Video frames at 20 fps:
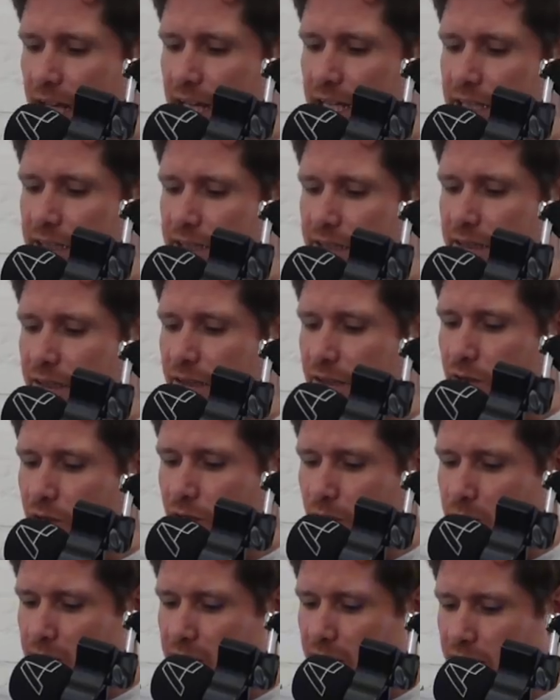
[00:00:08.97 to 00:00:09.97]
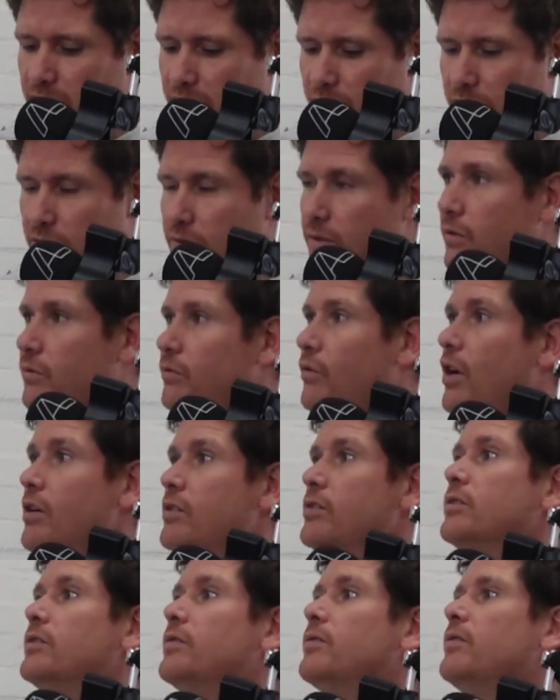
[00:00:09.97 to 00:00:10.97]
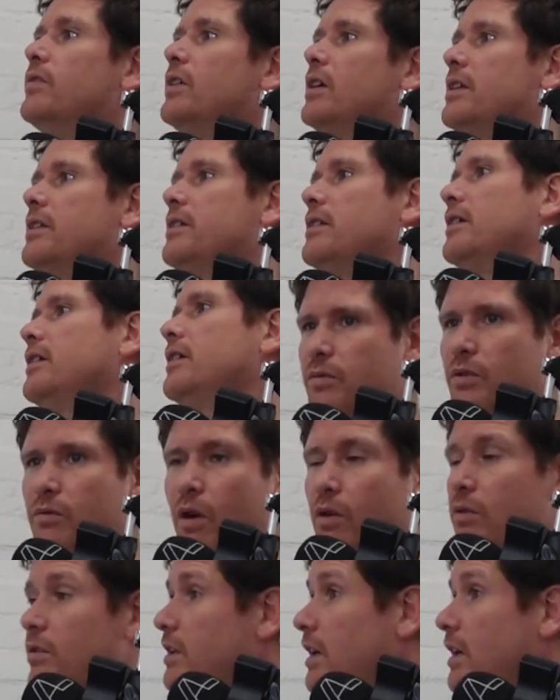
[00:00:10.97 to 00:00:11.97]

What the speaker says: It's got the potential to erode further the role of the